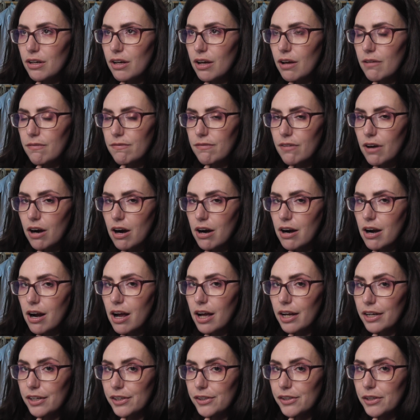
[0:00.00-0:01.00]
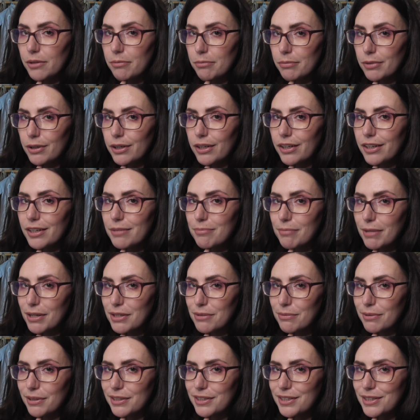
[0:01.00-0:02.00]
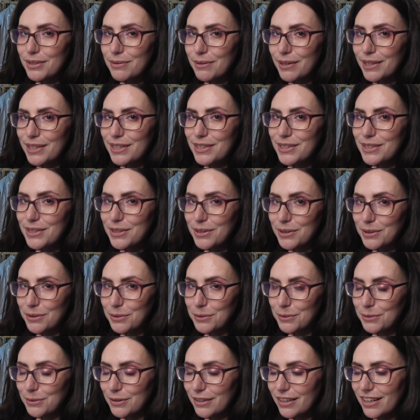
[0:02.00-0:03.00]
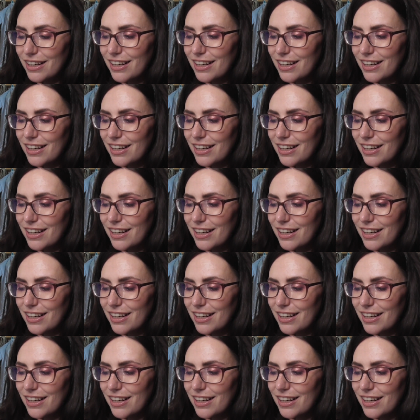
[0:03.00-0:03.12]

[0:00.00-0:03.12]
a far higher number in my 2022